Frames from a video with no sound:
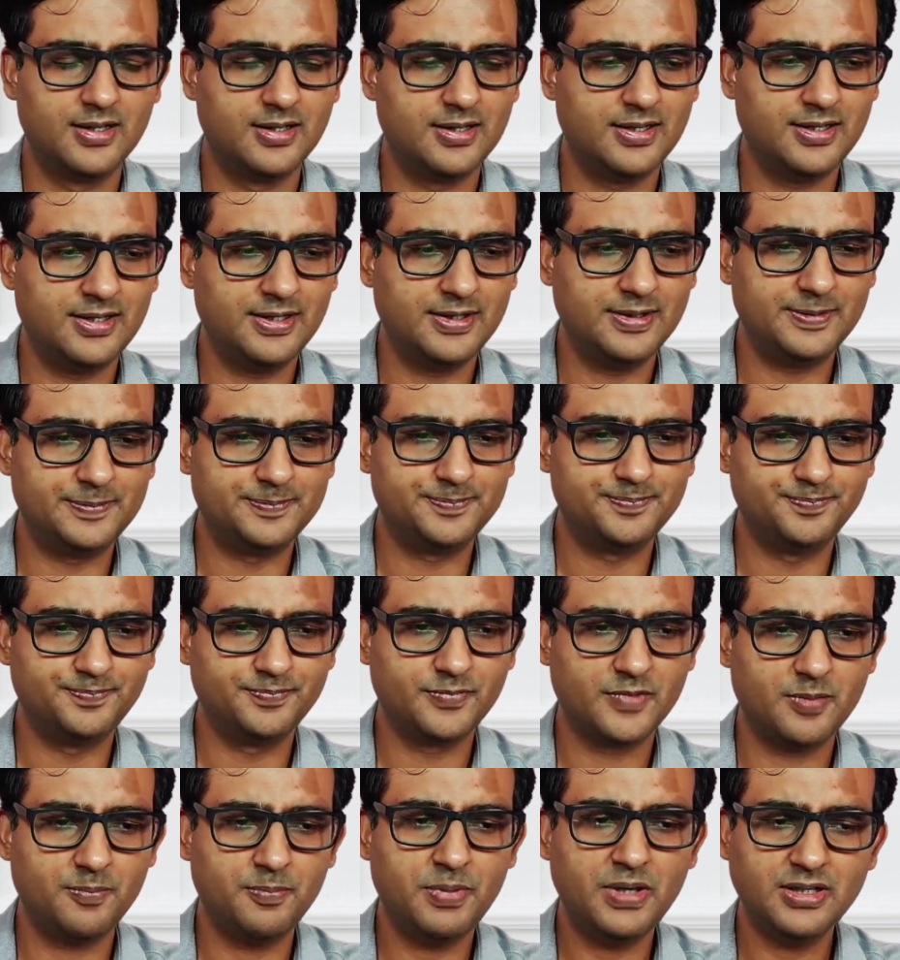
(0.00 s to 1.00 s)
Uh,
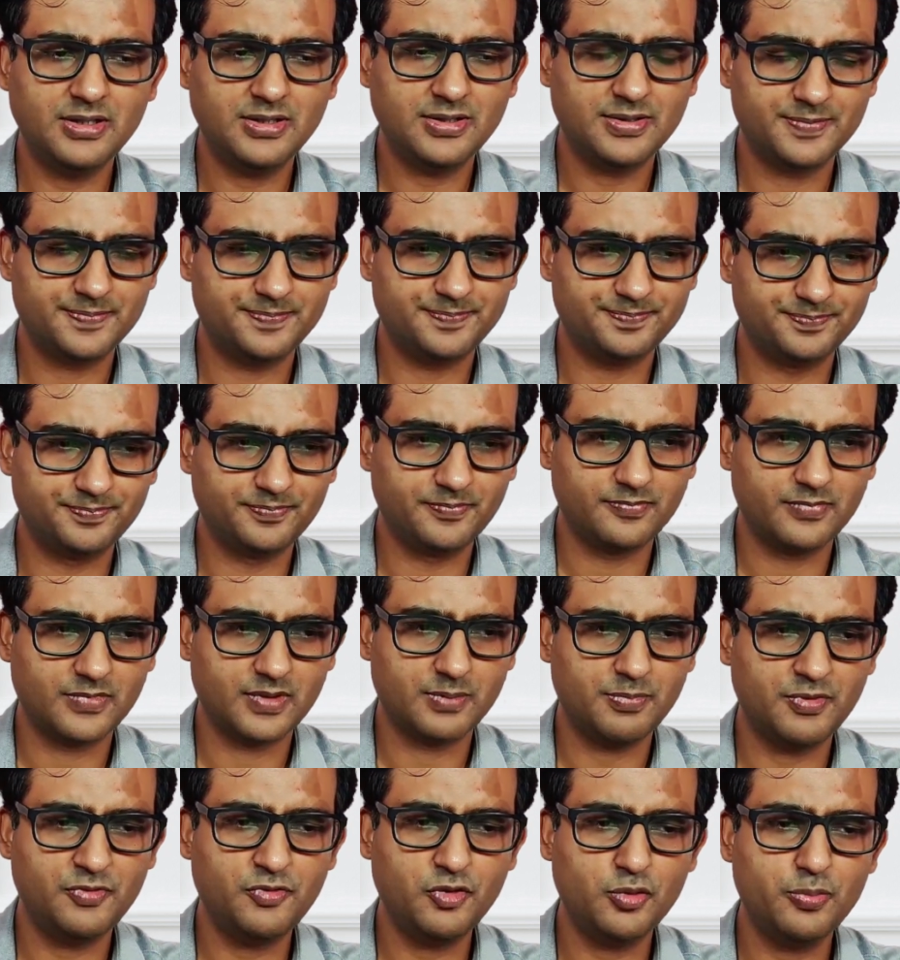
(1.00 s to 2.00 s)
but
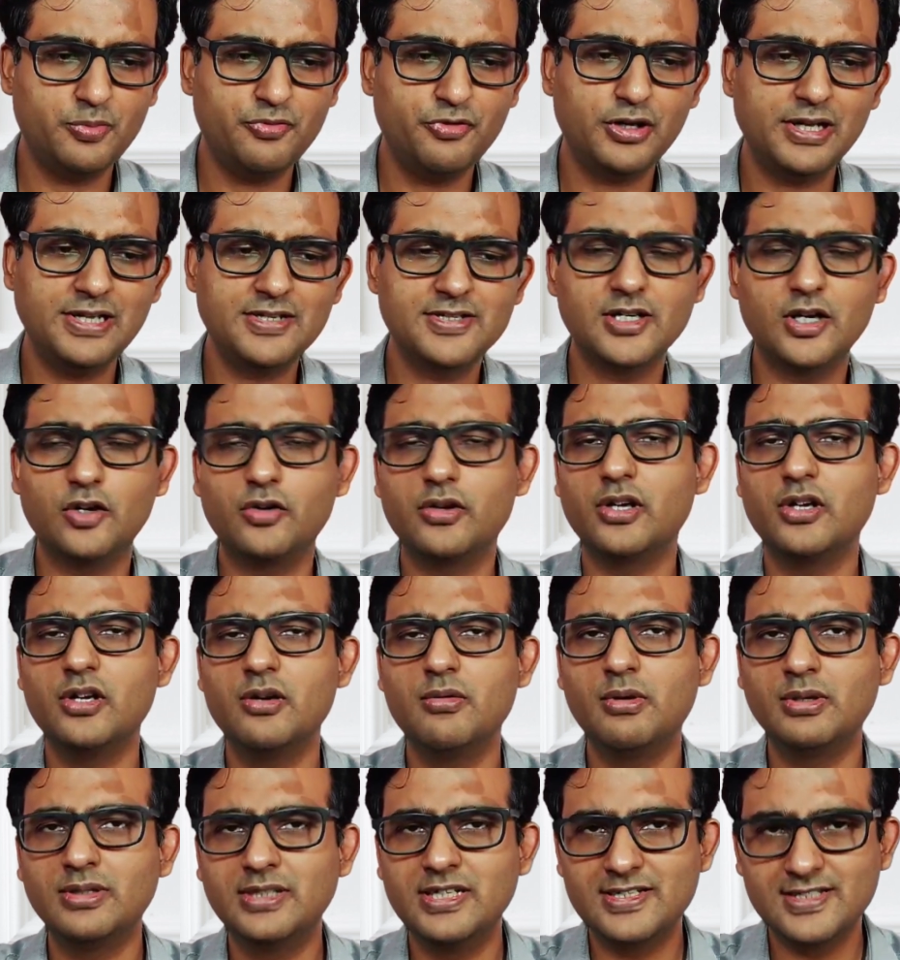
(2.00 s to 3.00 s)
before before I start talking
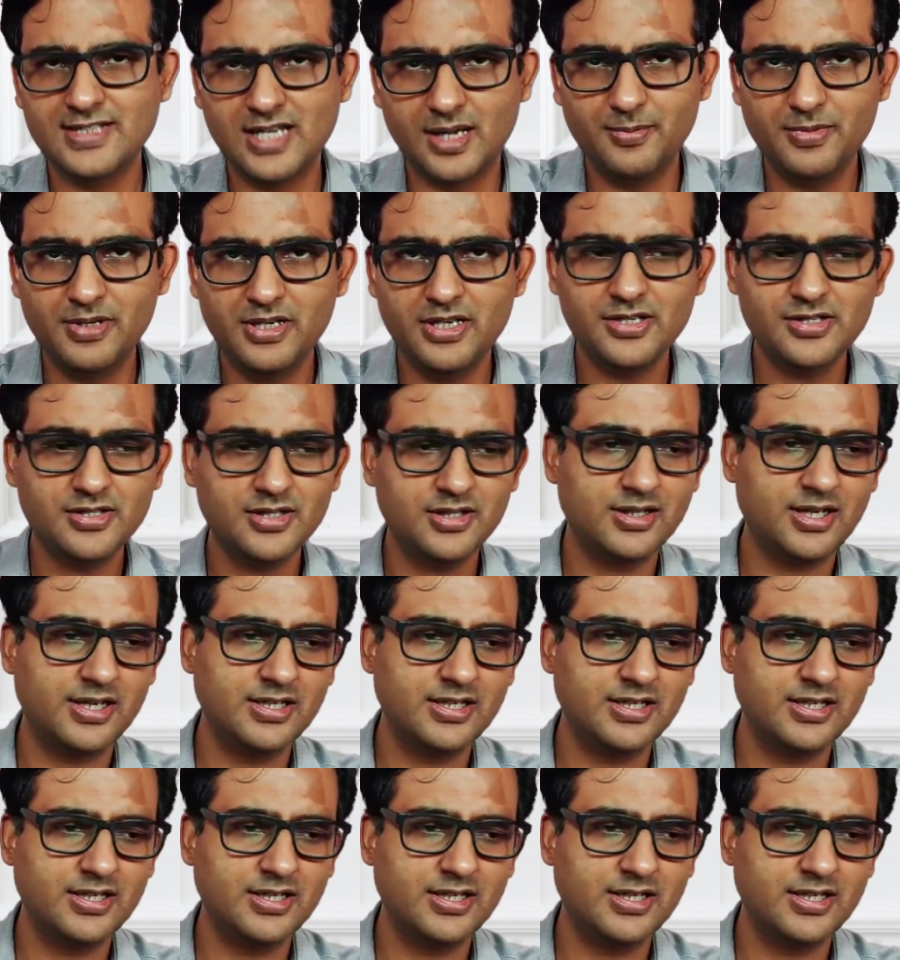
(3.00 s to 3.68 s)
about the examination,